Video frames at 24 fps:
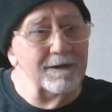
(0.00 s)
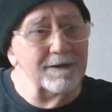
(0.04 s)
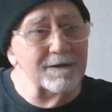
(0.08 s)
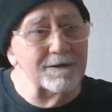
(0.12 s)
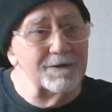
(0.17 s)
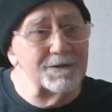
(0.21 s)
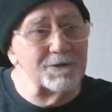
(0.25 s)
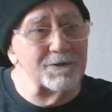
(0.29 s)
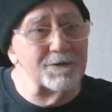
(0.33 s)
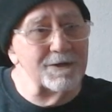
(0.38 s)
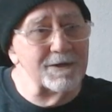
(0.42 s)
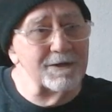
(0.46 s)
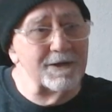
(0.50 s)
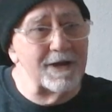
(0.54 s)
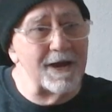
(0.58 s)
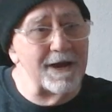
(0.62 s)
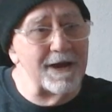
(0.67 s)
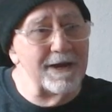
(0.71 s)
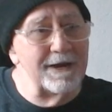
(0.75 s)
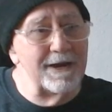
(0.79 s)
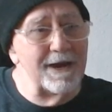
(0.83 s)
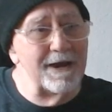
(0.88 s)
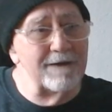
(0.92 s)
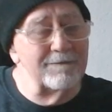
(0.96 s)
So you
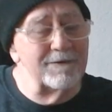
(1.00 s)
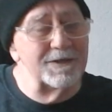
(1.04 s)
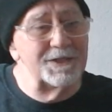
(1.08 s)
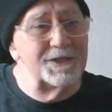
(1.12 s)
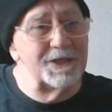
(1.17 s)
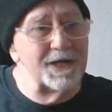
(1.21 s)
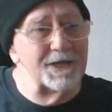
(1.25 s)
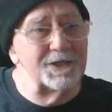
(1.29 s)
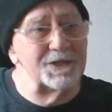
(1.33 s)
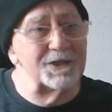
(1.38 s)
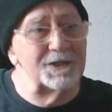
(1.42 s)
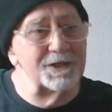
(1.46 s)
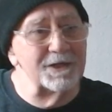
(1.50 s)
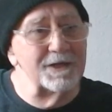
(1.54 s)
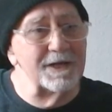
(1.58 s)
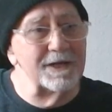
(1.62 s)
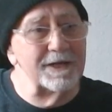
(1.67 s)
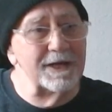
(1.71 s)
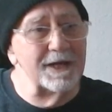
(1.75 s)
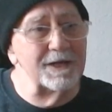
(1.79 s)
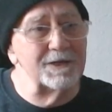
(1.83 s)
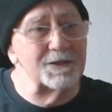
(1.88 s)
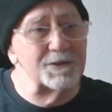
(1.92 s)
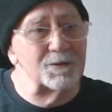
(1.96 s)
kind of have a tension
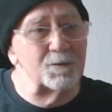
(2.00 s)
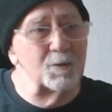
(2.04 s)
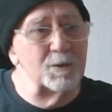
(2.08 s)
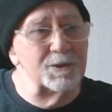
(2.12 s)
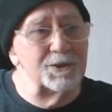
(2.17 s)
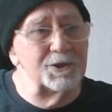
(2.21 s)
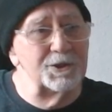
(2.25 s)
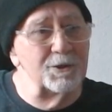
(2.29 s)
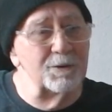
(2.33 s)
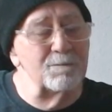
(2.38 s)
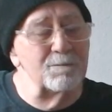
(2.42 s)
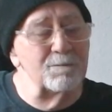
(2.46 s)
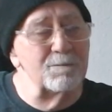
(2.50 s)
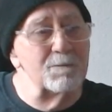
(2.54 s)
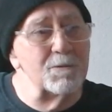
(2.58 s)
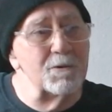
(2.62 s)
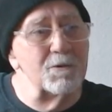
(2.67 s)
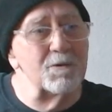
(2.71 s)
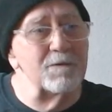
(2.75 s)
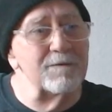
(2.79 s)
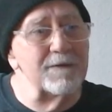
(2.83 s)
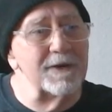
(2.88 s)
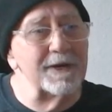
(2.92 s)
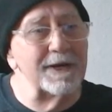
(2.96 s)
against which you're
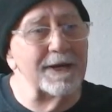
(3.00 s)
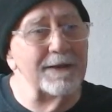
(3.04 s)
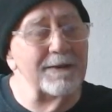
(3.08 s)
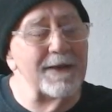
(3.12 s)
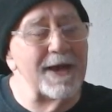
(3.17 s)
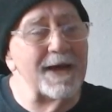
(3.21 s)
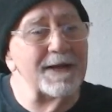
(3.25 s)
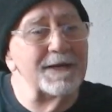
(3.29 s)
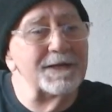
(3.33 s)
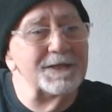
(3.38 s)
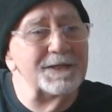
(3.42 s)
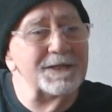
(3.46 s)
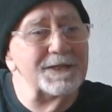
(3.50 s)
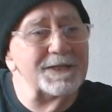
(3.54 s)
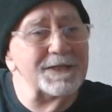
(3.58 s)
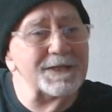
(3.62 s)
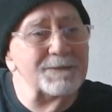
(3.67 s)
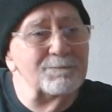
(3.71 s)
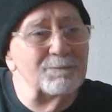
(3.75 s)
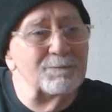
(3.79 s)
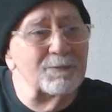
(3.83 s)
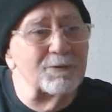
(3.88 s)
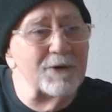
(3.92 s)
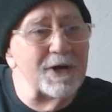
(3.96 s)
moving, and that
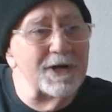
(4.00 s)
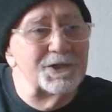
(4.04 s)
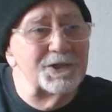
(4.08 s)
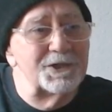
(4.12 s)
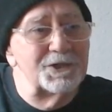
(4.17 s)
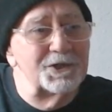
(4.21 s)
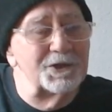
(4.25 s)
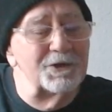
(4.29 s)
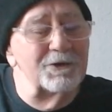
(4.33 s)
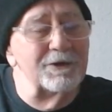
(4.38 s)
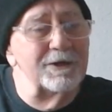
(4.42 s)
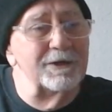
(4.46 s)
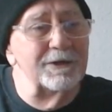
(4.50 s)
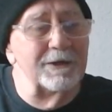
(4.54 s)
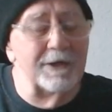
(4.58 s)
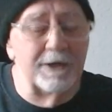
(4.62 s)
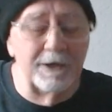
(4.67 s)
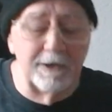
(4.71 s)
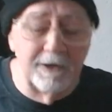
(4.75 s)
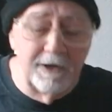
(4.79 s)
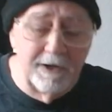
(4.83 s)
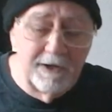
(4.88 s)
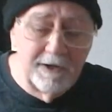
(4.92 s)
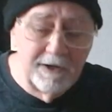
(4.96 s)
pressure in
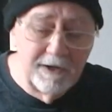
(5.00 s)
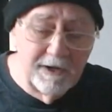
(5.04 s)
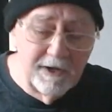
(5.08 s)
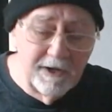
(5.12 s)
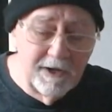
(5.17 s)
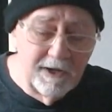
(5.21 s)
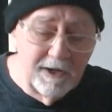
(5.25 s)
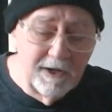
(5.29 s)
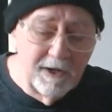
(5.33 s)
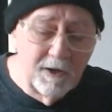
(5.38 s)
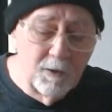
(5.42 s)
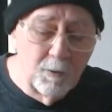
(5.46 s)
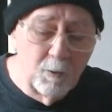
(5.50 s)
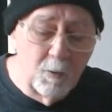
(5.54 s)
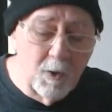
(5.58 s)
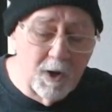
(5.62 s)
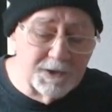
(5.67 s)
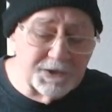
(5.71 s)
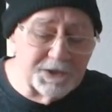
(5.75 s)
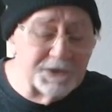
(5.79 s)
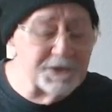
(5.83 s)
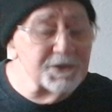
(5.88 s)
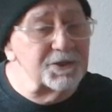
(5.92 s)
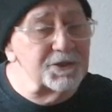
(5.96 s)
there
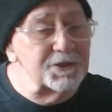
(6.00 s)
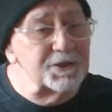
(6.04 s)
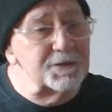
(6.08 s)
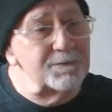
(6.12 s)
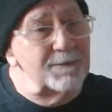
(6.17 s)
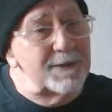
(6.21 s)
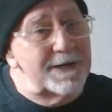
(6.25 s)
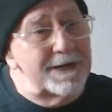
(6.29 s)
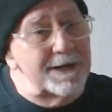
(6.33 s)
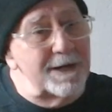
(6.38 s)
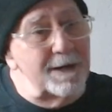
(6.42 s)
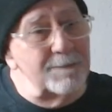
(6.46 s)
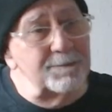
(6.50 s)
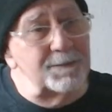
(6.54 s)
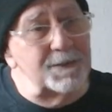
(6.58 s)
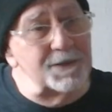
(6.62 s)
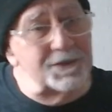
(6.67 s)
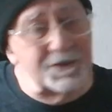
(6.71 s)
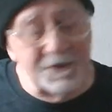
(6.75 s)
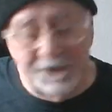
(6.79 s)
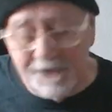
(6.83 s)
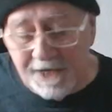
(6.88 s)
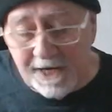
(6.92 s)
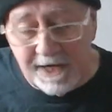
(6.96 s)
wants to speed up the
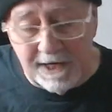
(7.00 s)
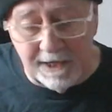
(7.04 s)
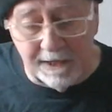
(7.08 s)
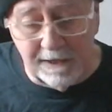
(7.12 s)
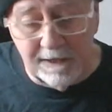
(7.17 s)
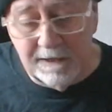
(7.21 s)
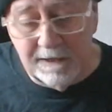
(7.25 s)
stick.